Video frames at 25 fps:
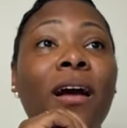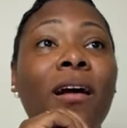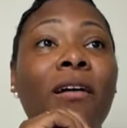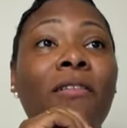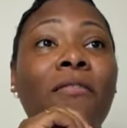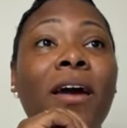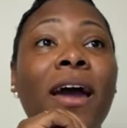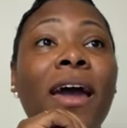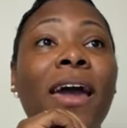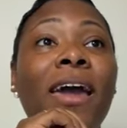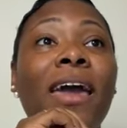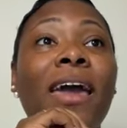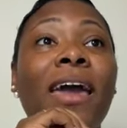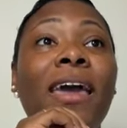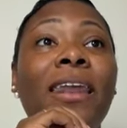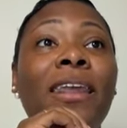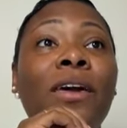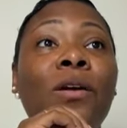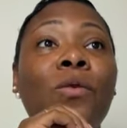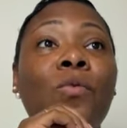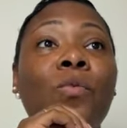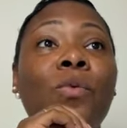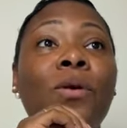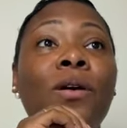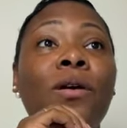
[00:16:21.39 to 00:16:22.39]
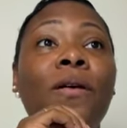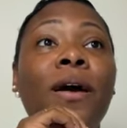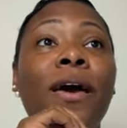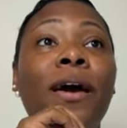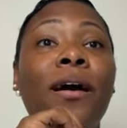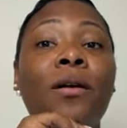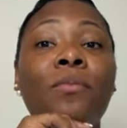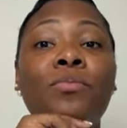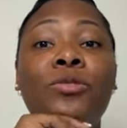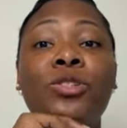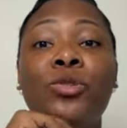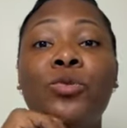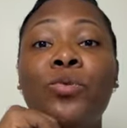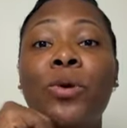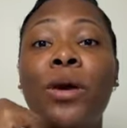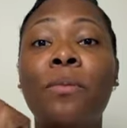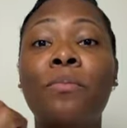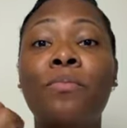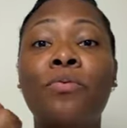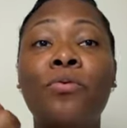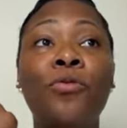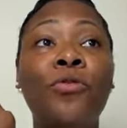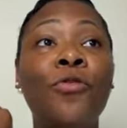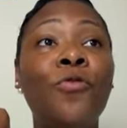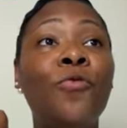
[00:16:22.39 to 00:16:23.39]
All right, and it will help to
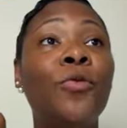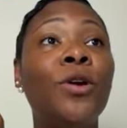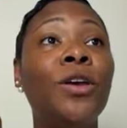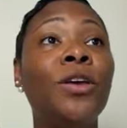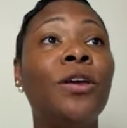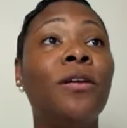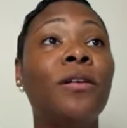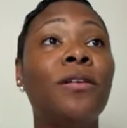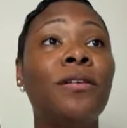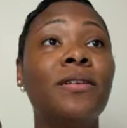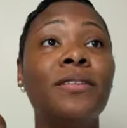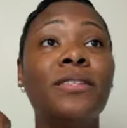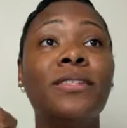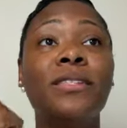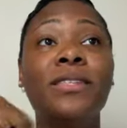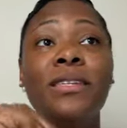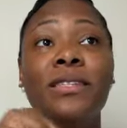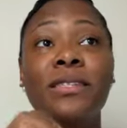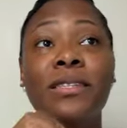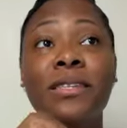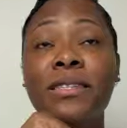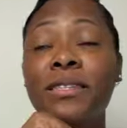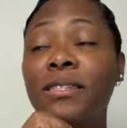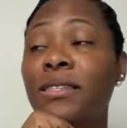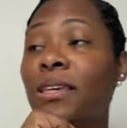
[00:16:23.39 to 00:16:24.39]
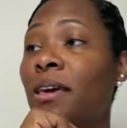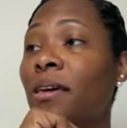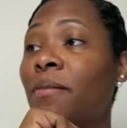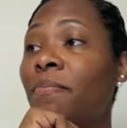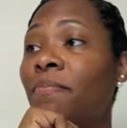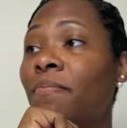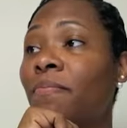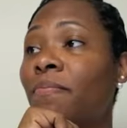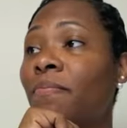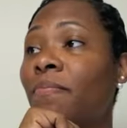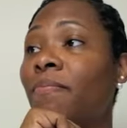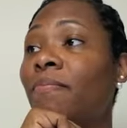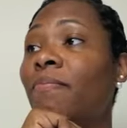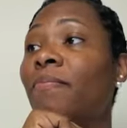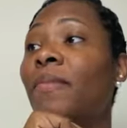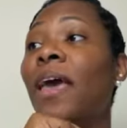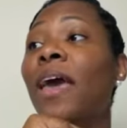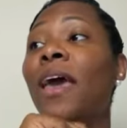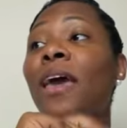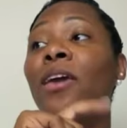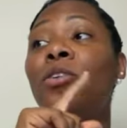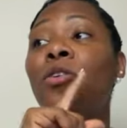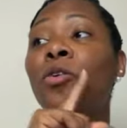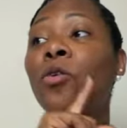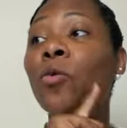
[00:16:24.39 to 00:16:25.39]
improve with your consistency
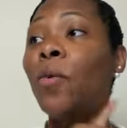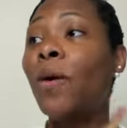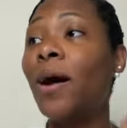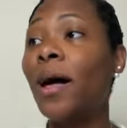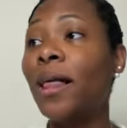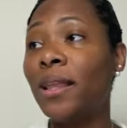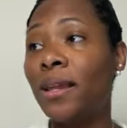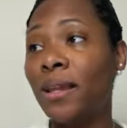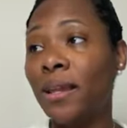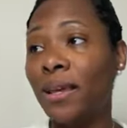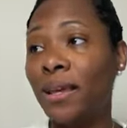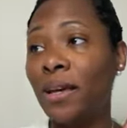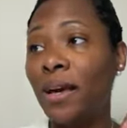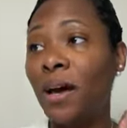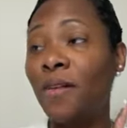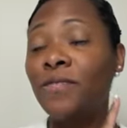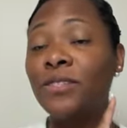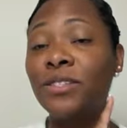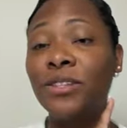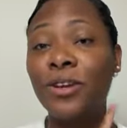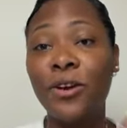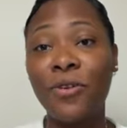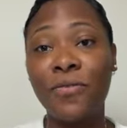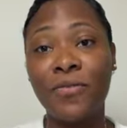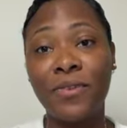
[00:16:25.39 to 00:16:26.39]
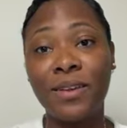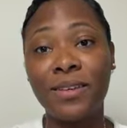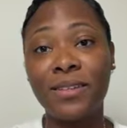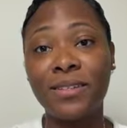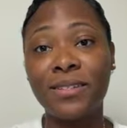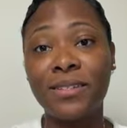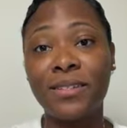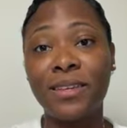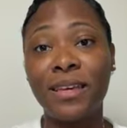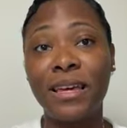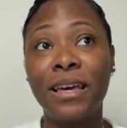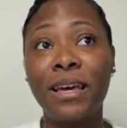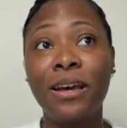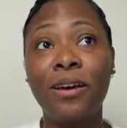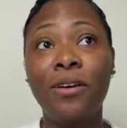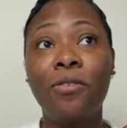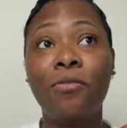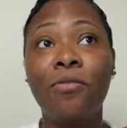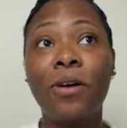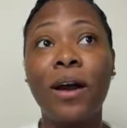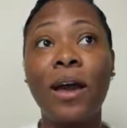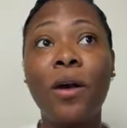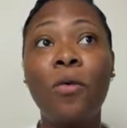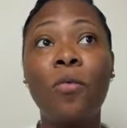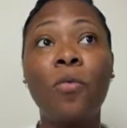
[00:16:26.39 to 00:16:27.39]
and your quality of service.
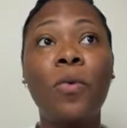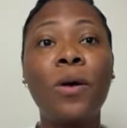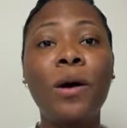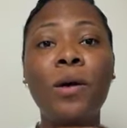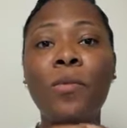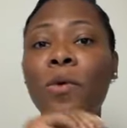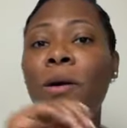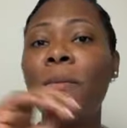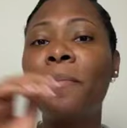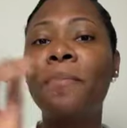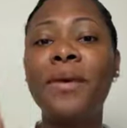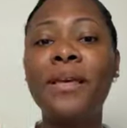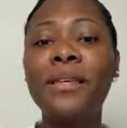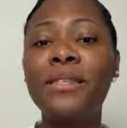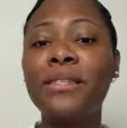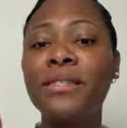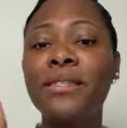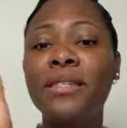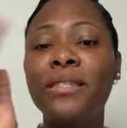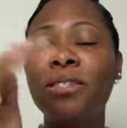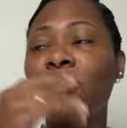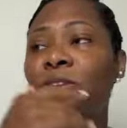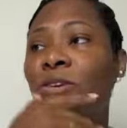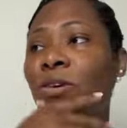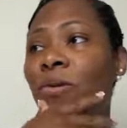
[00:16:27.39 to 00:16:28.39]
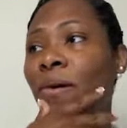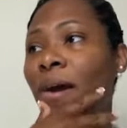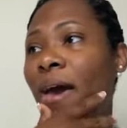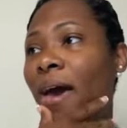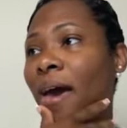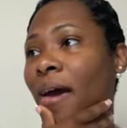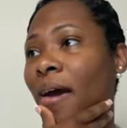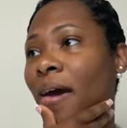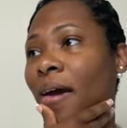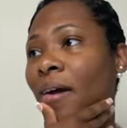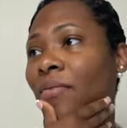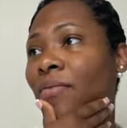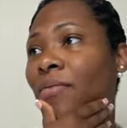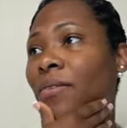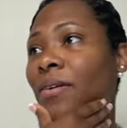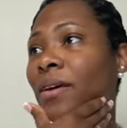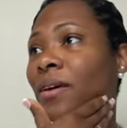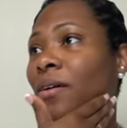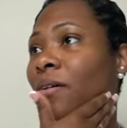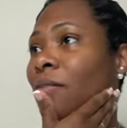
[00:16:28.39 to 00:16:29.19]
Right? What businesses do you have?